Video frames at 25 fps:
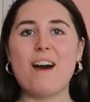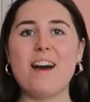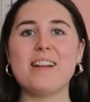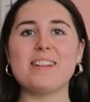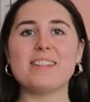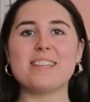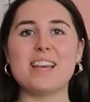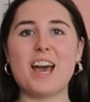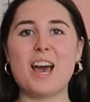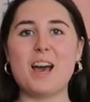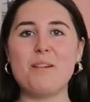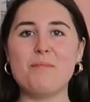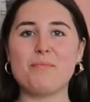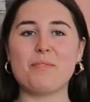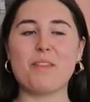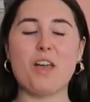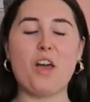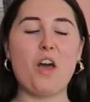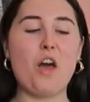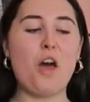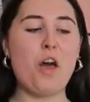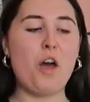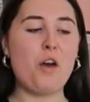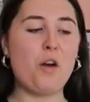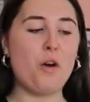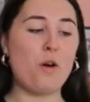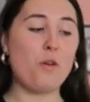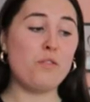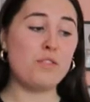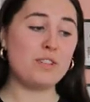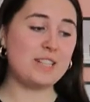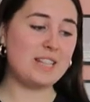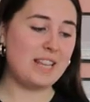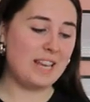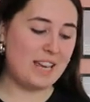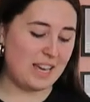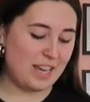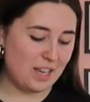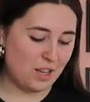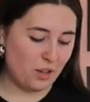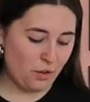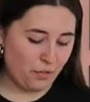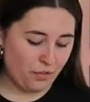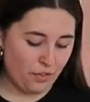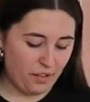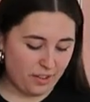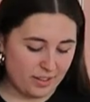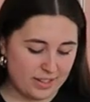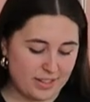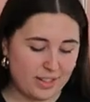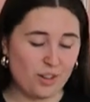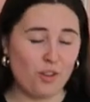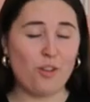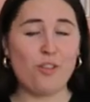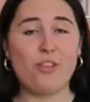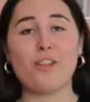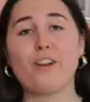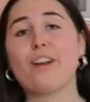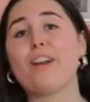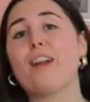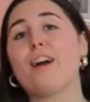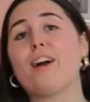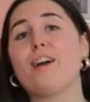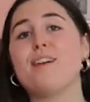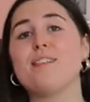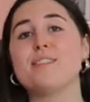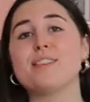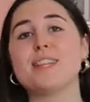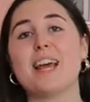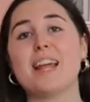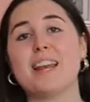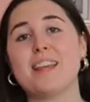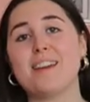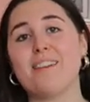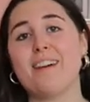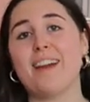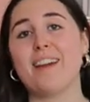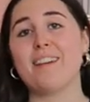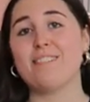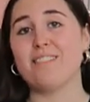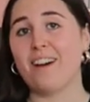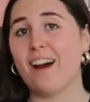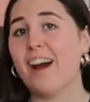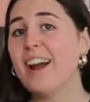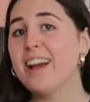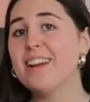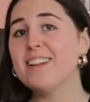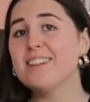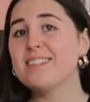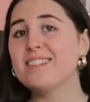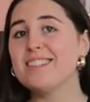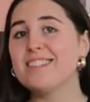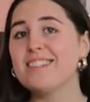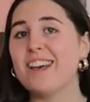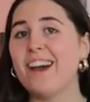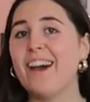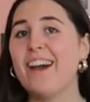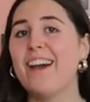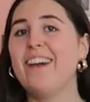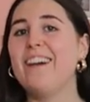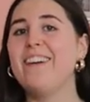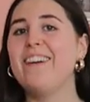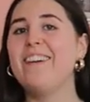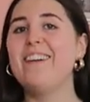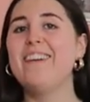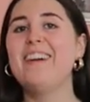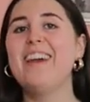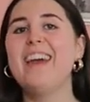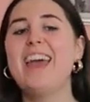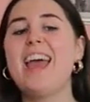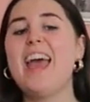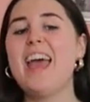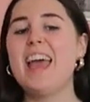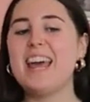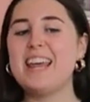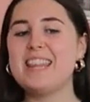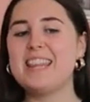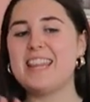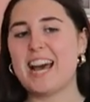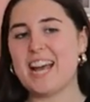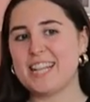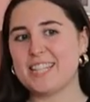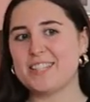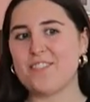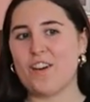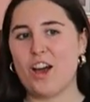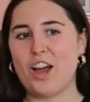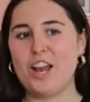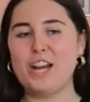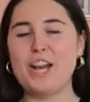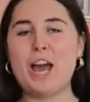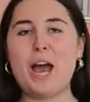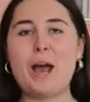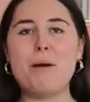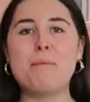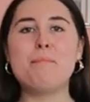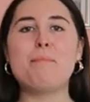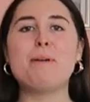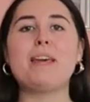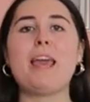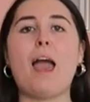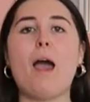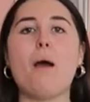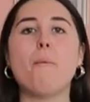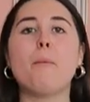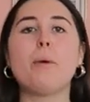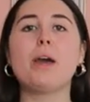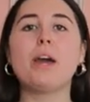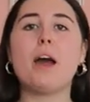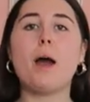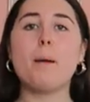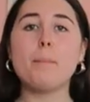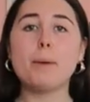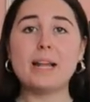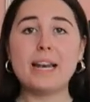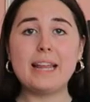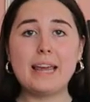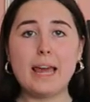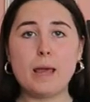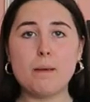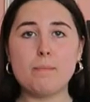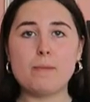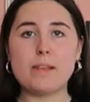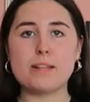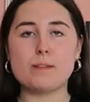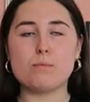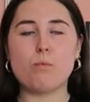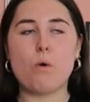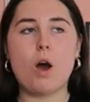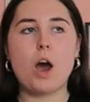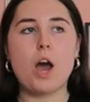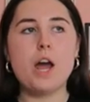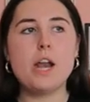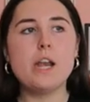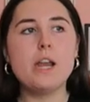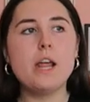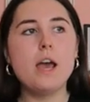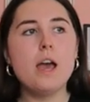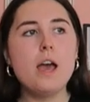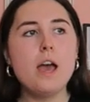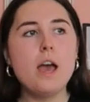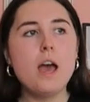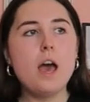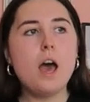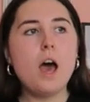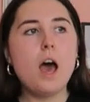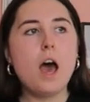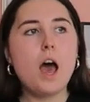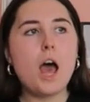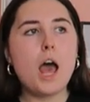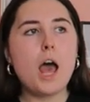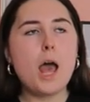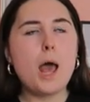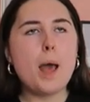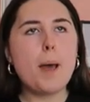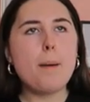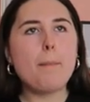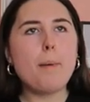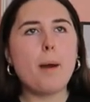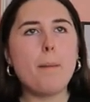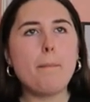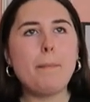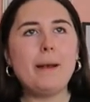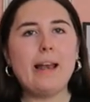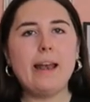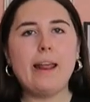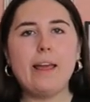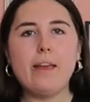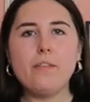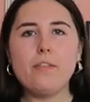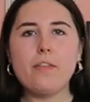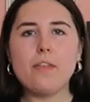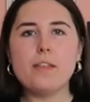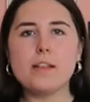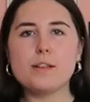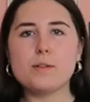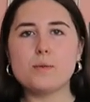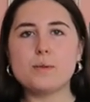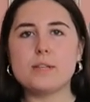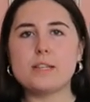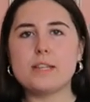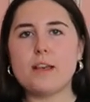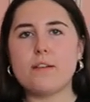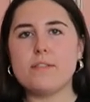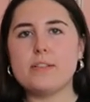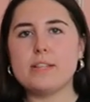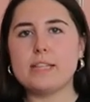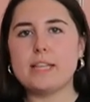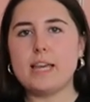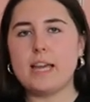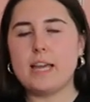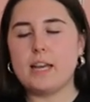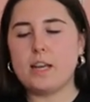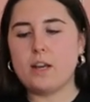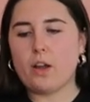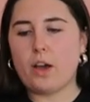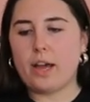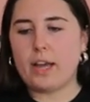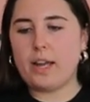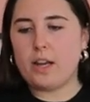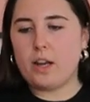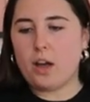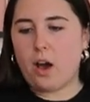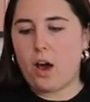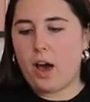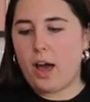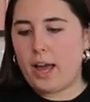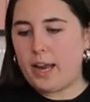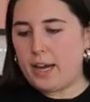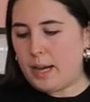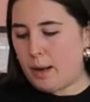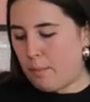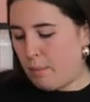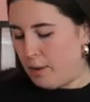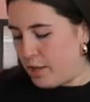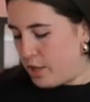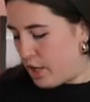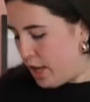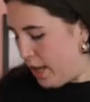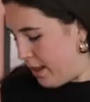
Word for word: but um, obviously you're focusing on the clothes anyway right so that's fine um, but yeah I'm going to keep this one um, I believe that this was 17.99 let me